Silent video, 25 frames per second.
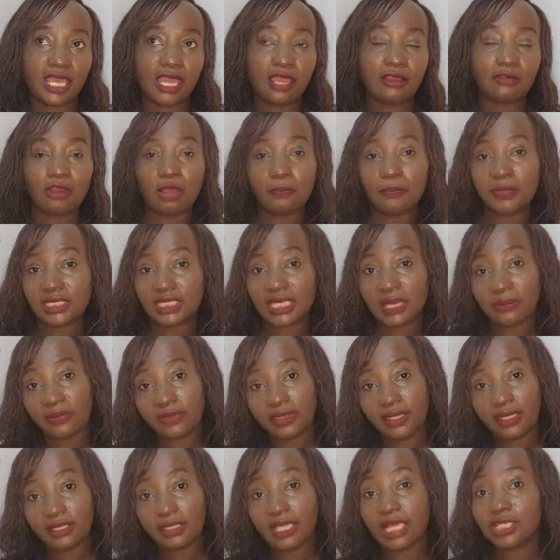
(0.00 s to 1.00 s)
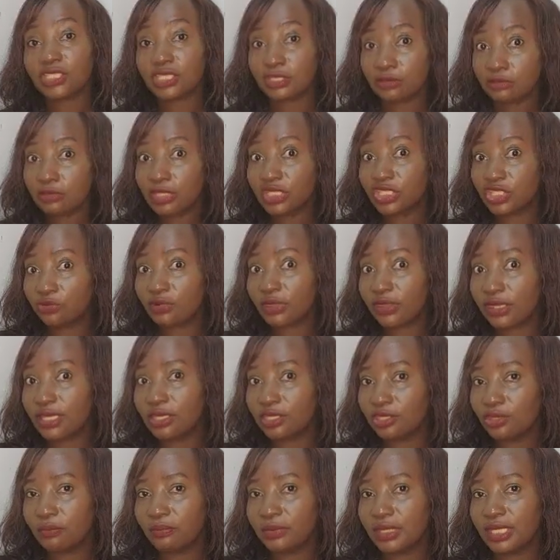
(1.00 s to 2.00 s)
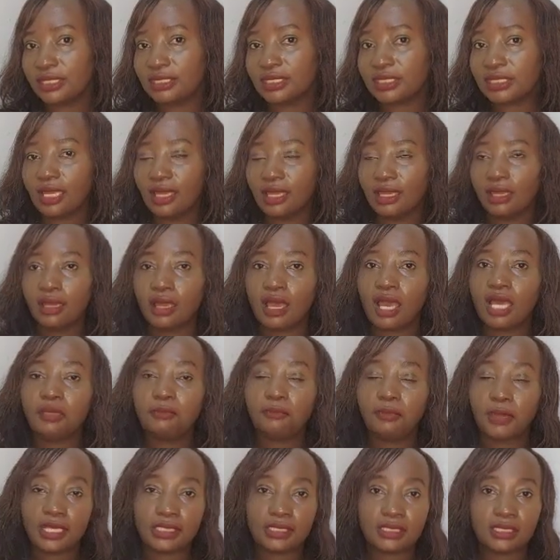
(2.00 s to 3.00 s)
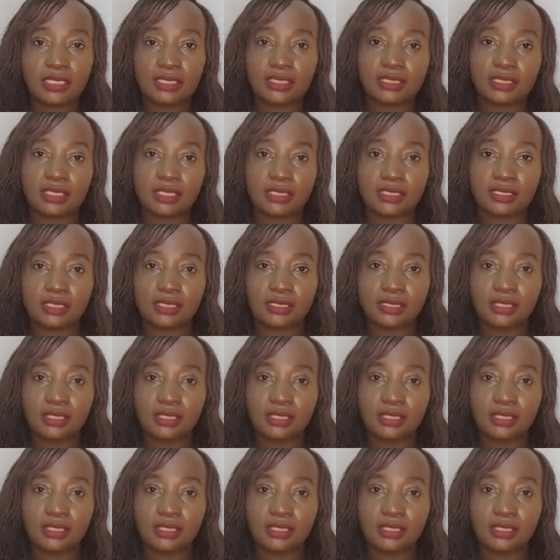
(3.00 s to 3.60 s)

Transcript: copy something that is within your means and practice it.